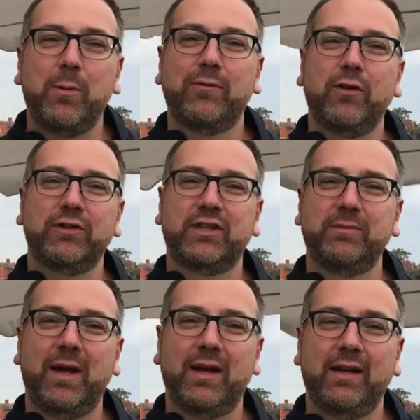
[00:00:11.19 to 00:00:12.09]
We've got
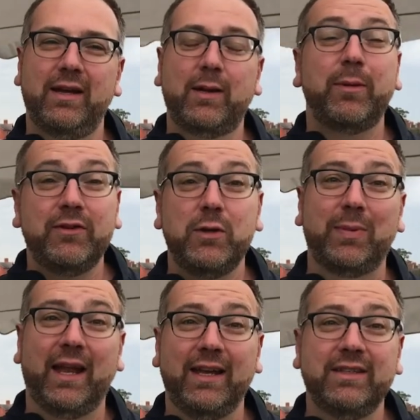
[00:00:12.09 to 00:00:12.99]
some uh, a couple of new
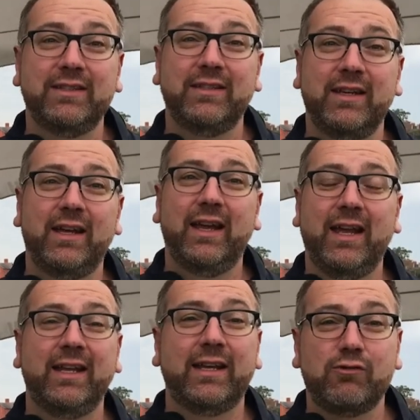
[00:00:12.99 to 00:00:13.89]
players
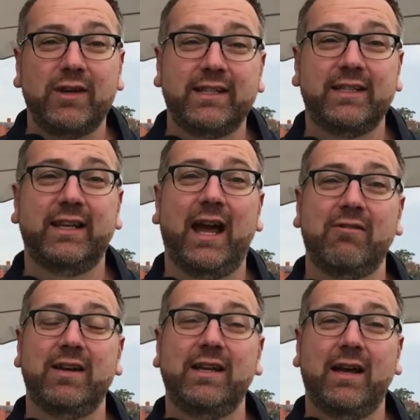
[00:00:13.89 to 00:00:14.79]
in, in Chris and
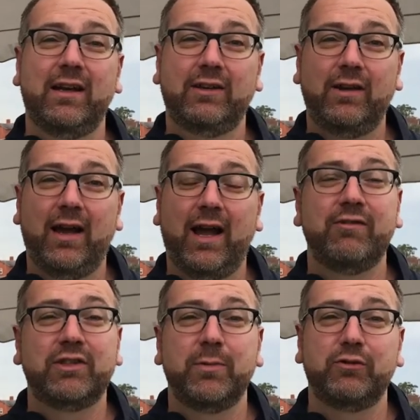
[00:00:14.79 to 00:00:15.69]
Harry. Uh, uh,
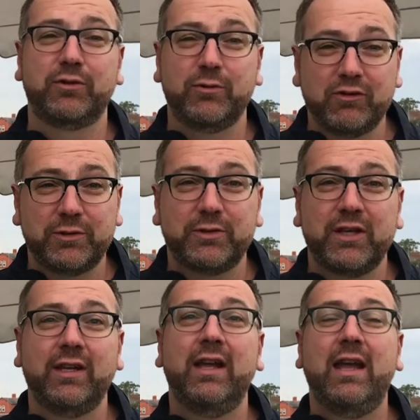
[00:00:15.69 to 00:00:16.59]
Harry's come across from
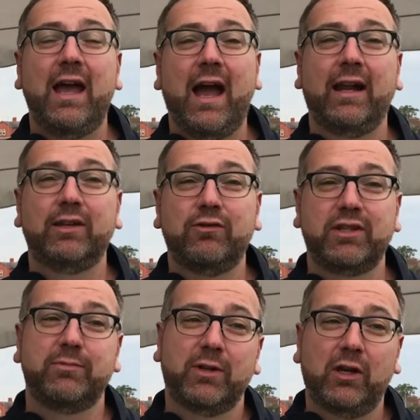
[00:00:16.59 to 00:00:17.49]
Cristleton, and
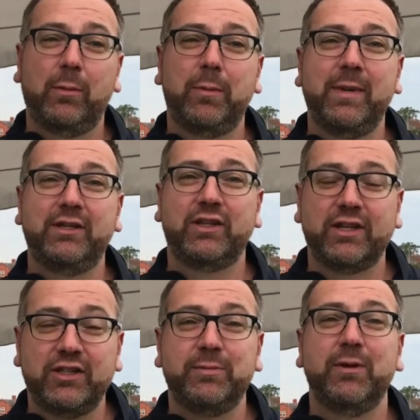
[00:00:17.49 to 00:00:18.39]
Chris from a club in Mid
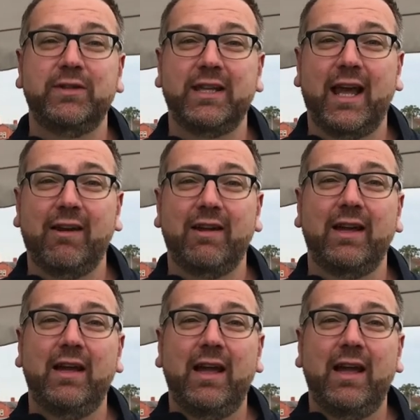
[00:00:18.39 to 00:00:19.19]
Cheshire's moved to the area.